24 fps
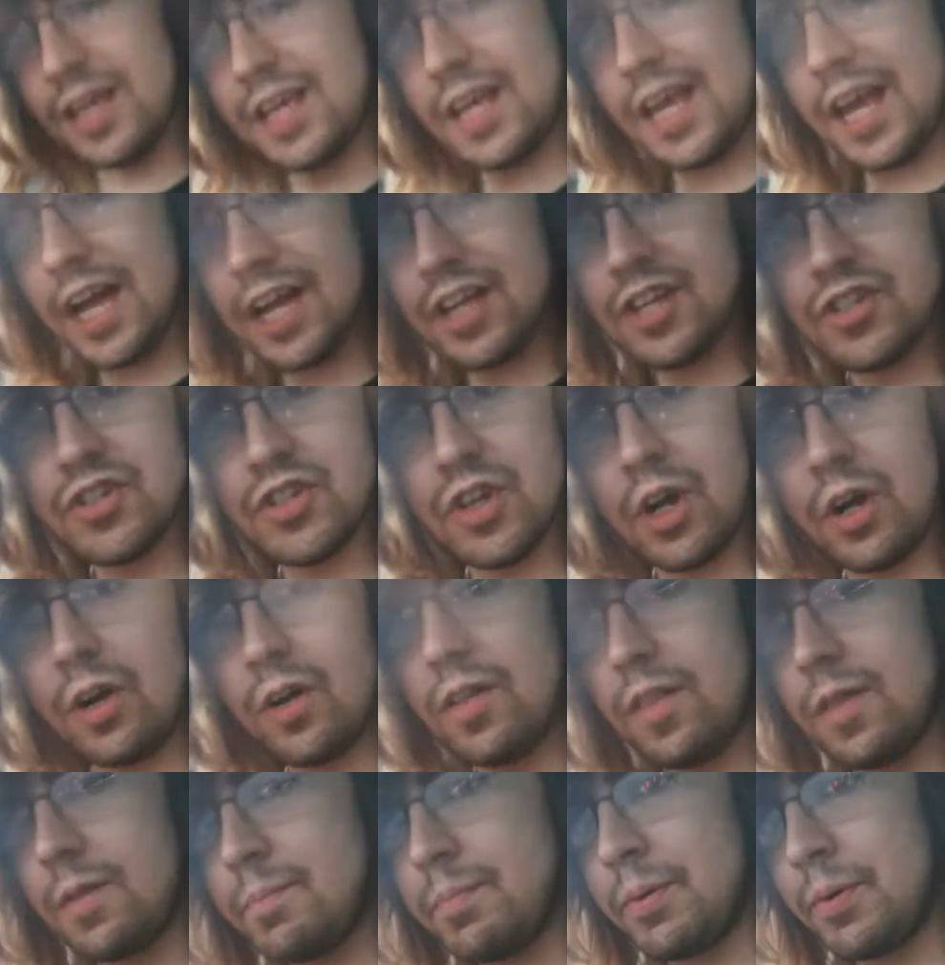He has
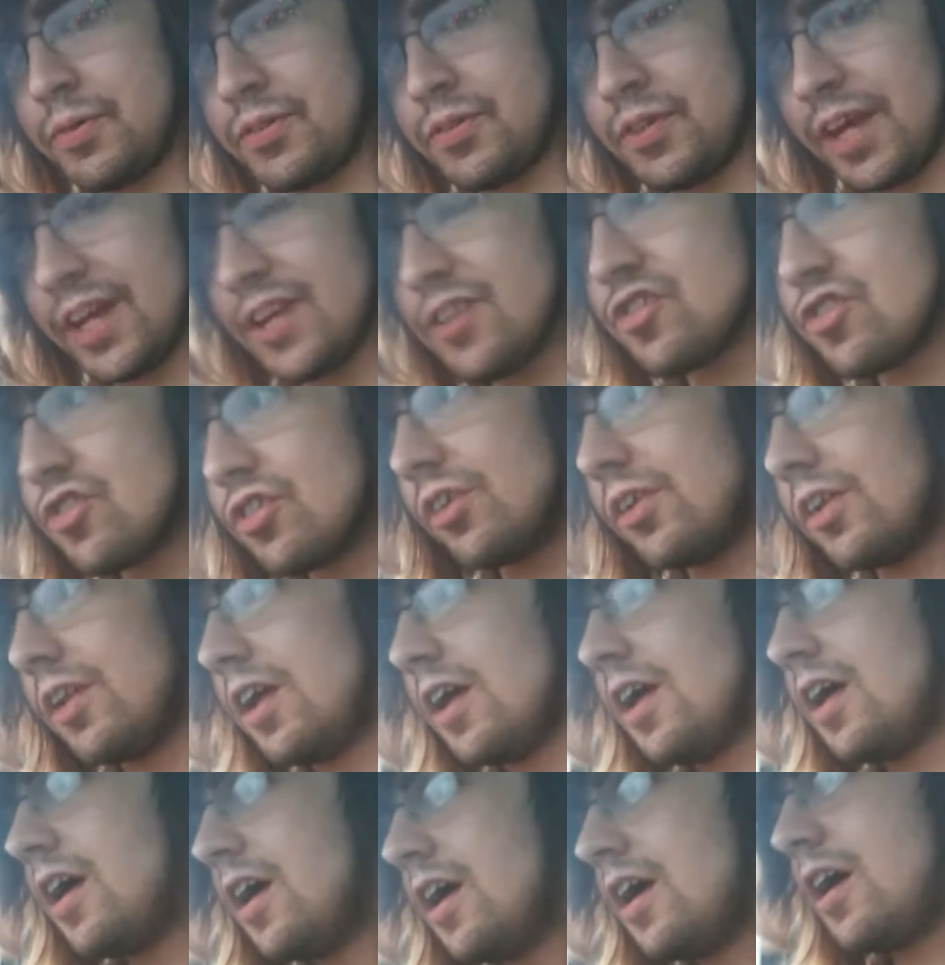all the potential,
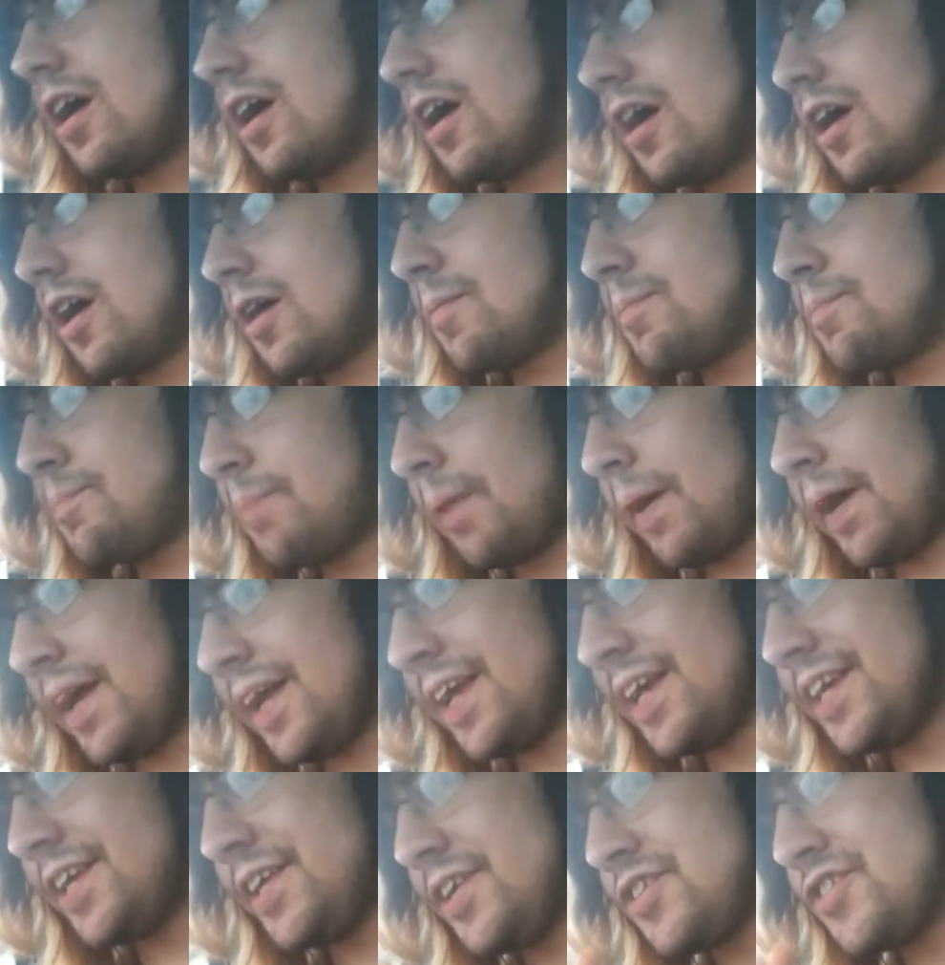but
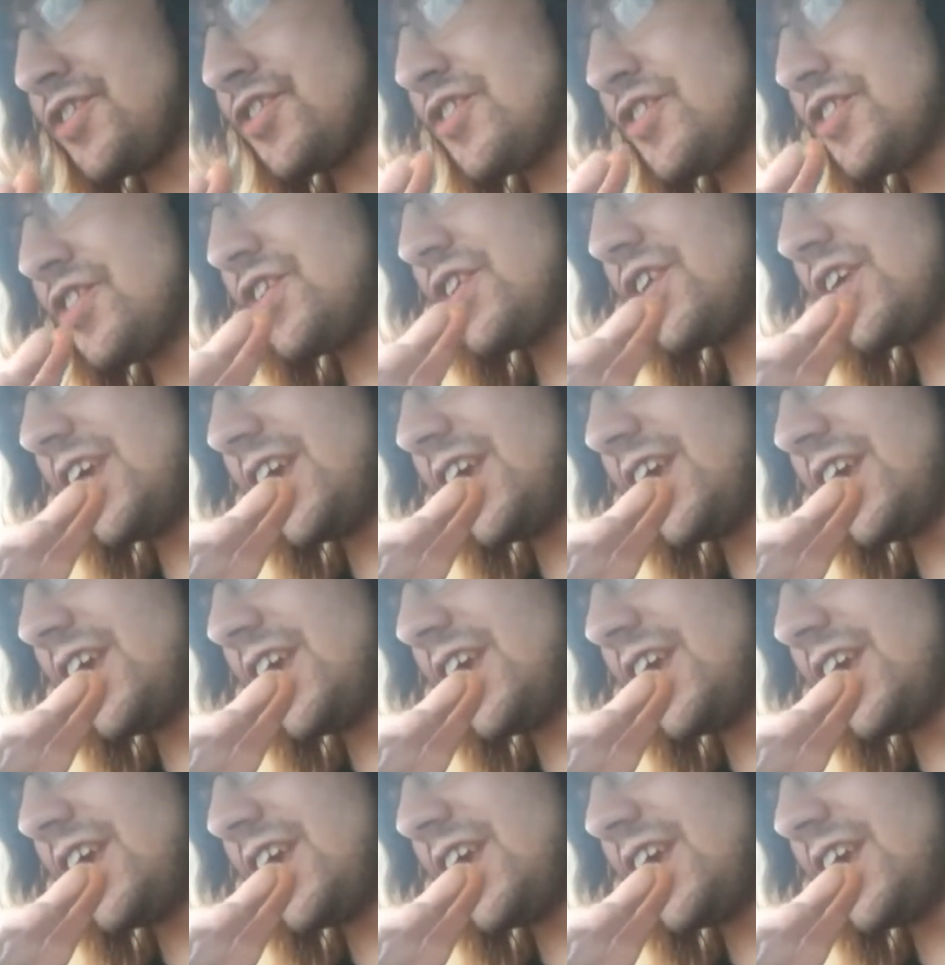his